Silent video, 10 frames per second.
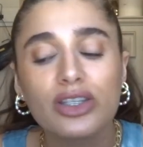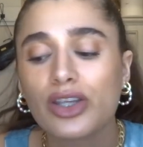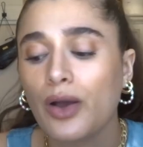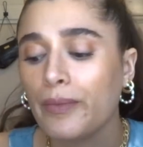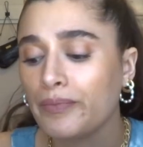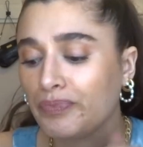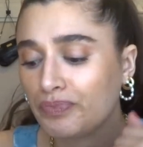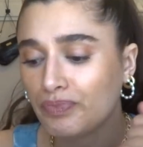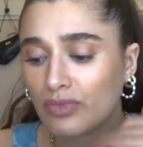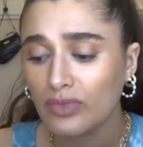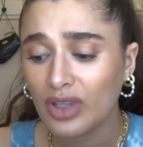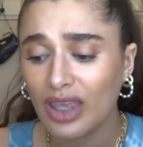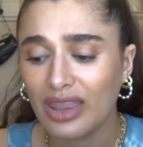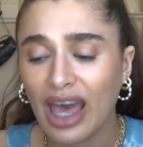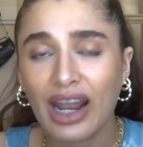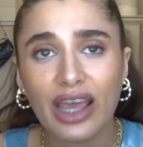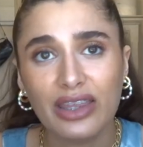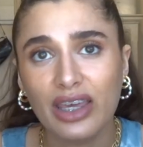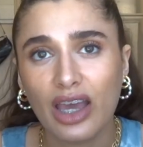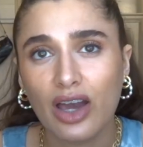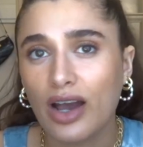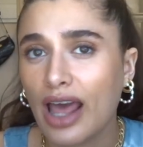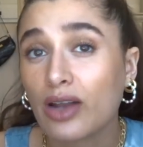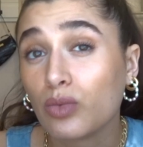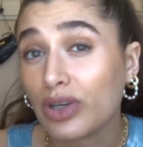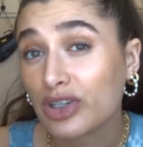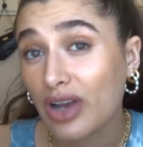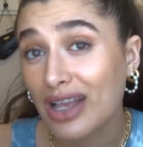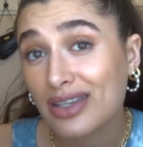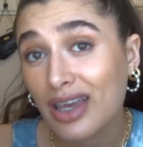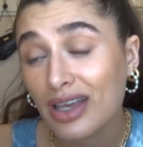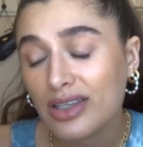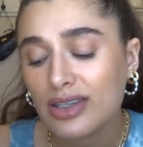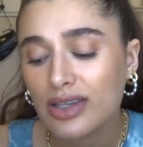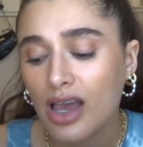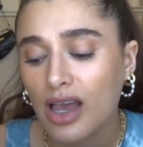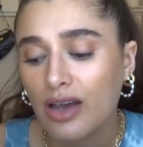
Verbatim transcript: So that I think I got at Winter SAS